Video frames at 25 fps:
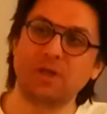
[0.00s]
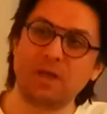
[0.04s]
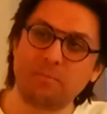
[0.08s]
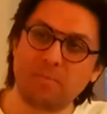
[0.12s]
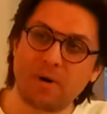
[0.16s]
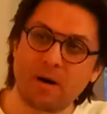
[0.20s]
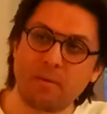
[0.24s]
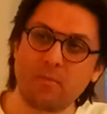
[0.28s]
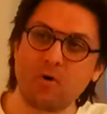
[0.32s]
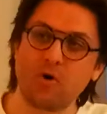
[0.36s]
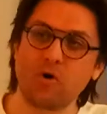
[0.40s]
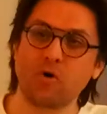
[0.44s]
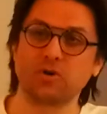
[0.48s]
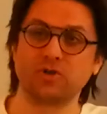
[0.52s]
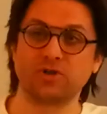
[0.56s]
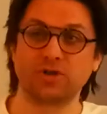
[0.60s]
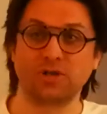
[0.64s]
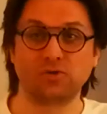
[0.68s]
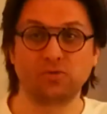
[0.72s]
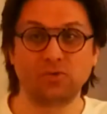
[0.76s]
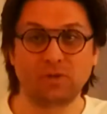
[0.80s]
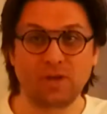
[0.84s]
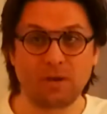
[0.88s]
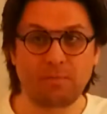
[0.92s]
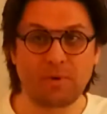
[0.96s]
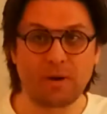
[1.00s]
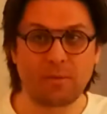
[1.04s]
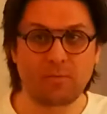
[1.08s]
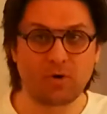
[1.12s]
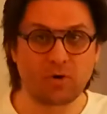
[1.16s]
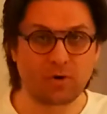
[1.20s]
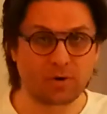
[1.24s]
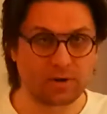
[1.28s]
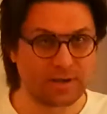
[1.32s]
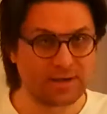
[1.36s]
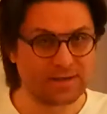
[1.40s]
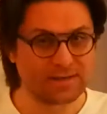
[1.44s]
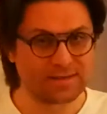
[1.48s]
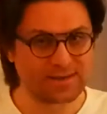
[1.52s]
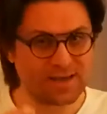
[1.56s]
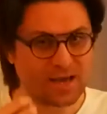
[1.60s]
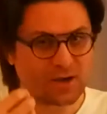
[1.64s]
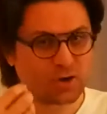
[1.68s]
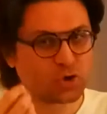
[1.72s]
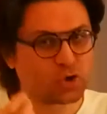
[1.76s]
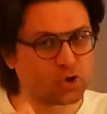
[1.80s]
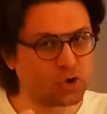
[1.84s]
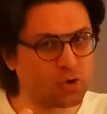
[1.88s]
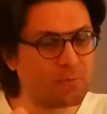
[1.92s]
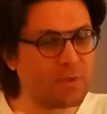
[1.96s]
the resurrection, the real
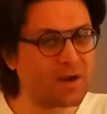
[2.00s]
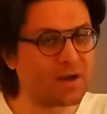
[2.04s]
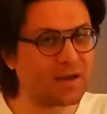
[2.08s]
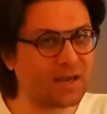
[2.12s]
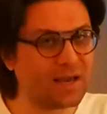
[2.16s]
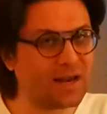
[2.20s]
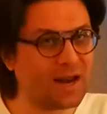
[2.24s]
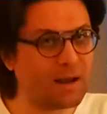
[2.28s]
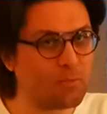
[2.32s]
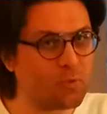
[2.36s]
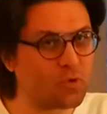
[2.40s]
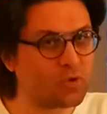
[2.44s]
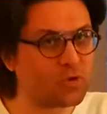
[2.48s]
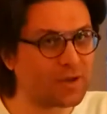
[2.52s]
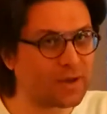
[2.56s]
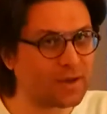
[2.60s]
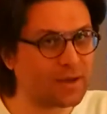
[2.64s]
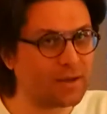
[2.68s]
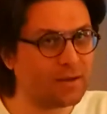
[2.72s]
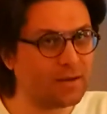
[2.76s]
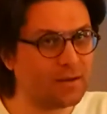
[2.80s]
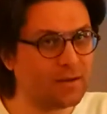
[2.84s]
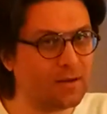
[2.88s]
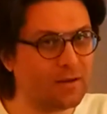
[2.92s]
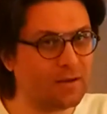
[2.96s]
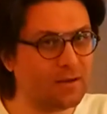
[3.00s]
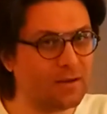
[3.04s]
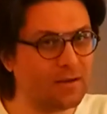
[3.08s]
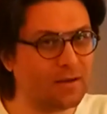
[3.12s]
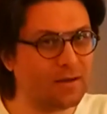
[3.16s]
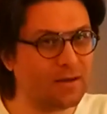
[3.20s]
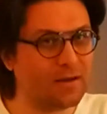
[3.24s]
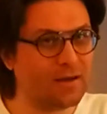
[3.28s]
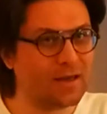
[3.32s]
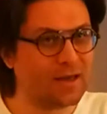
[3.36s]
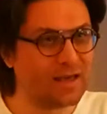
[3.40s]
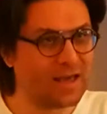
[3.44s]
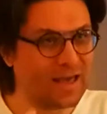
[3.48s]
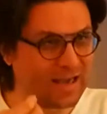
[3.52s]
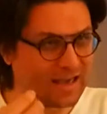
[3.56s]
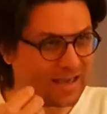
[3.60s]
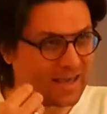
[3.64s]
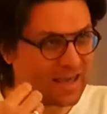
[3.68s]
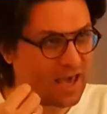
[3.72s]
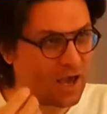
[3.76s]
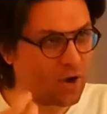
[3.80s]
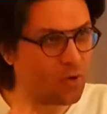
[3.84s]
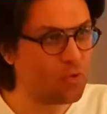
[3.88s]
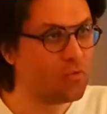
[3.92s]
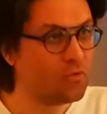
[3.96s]
life. And this is why we say Jesus is not
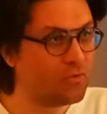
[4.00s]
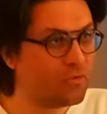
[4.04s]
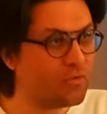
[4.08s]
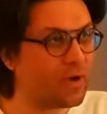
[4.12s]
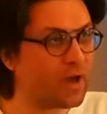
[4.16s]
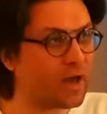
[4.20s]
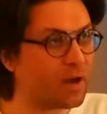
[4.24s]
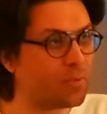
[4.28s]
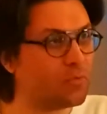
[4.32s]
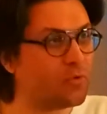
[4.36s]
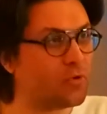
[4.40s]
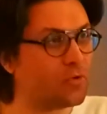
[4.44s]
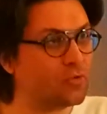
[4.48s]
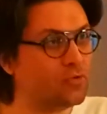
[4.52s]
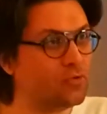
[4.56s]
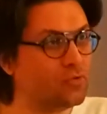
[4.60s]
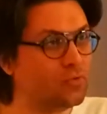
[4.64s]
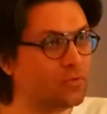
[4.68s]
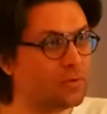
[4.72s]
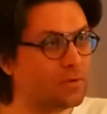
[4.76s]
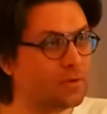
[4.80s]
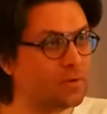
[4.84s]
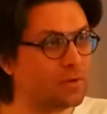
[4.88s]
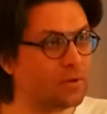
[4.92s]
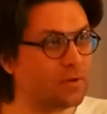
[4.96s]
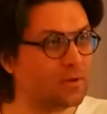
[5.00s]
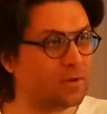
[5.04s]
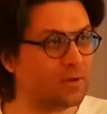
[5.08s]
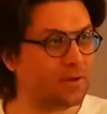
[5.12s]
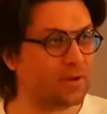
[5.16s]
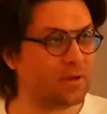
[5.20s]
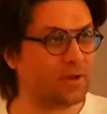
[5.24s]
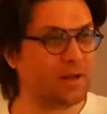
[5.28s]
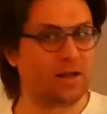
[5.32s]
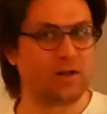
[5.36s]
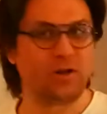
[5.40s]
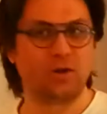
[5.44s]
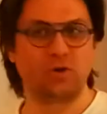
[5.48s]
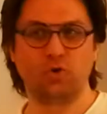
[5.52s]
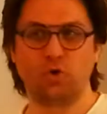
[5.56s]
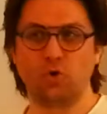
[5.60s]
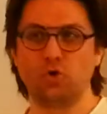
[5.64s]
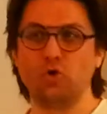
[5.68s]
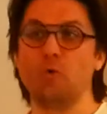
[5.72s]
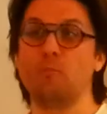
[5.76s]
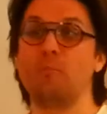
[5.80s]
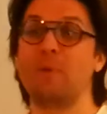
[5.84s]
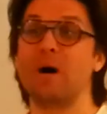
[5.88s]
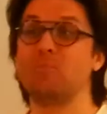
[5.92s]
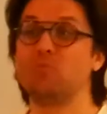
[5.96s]
dead. It is a path that he has
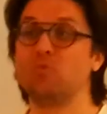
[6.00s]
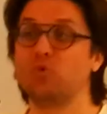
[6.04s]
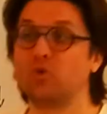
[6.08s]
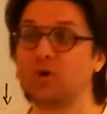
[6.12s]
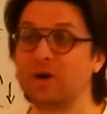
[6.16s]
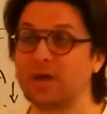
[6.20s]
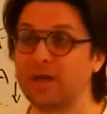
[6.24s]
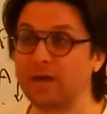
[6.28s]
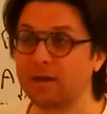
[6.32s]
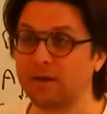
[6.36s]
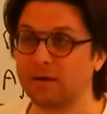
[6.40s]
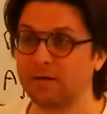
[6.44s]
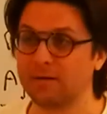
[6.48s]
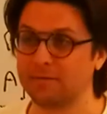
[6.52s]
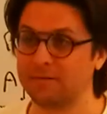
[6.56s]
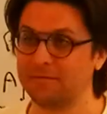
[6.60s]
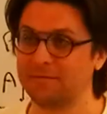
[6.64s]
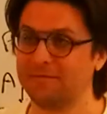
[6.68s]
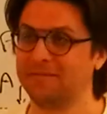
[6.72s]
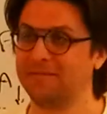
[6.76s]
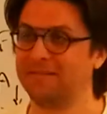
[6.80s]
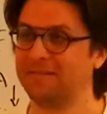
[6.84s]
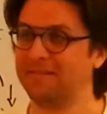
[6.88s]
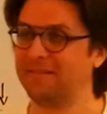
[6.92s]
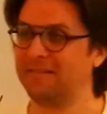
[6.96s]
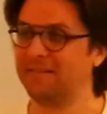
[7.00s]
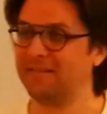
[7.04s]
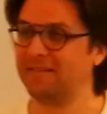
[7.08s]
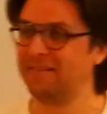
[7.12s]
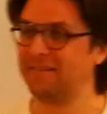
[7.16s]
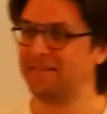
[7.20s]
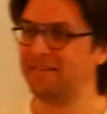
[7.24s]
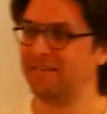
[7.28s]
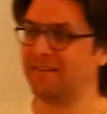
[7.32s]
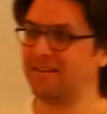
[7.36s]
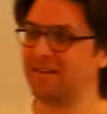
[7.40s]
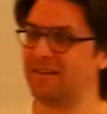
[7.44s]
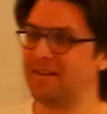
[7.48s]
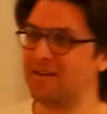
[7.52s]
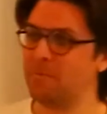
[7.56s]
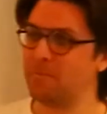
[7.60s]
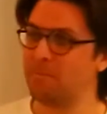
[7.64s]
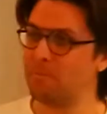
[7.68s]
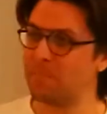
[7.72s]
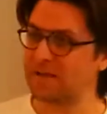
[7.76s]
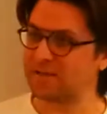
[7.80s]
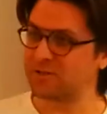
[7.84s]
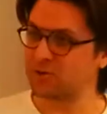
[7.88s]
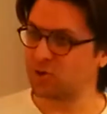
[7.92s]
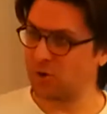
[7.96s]
shown, and that is open,
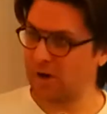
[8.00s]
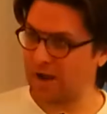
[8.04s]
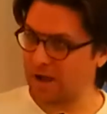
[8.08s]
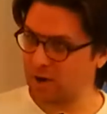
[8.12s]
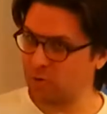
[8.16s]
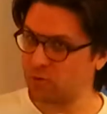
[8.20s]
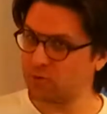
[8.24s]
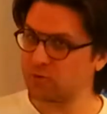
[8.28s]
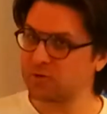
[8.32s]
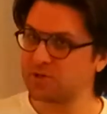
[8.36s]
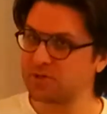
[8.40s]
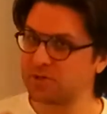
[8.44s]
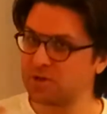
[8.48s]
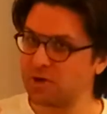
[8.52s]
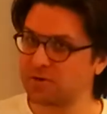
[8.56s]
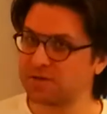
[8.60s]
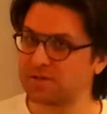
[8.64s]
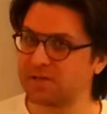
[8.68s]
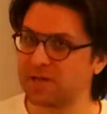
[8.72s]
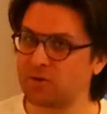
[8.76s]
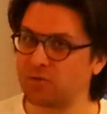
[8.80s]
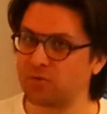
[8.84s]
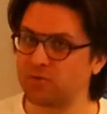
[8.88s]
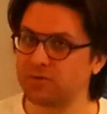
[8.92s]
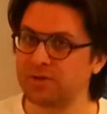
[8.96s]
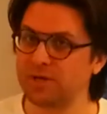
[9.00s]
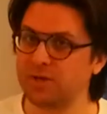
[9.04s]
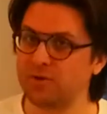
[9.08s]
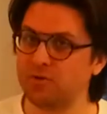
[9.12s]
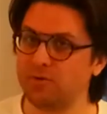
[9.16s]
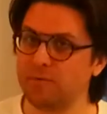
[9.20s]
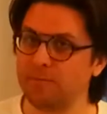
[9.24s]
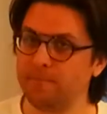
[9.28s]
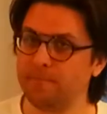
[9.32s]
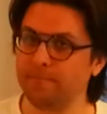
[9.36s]
not to die,